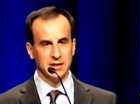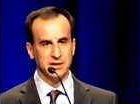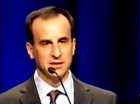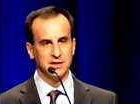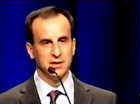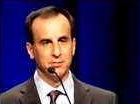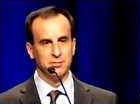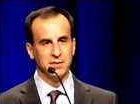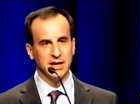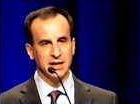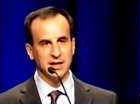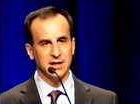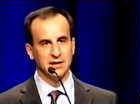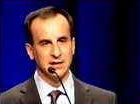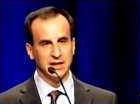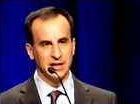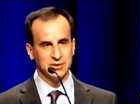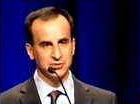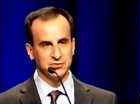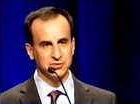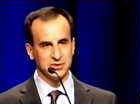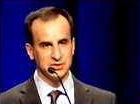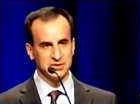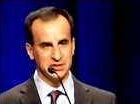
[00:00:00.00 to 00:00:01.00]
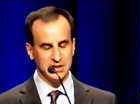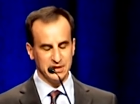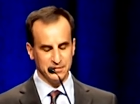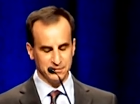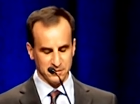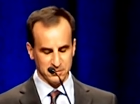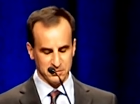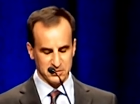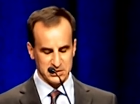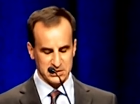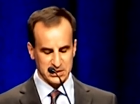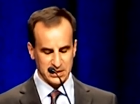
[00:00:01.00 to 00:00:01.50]
that make electricity
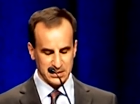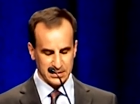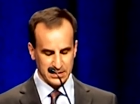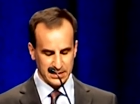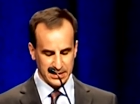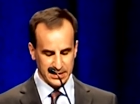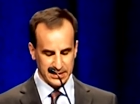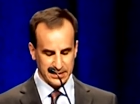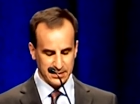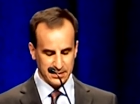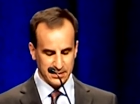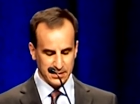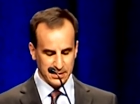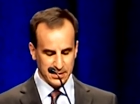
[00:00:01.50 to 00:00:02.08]
from sunlight.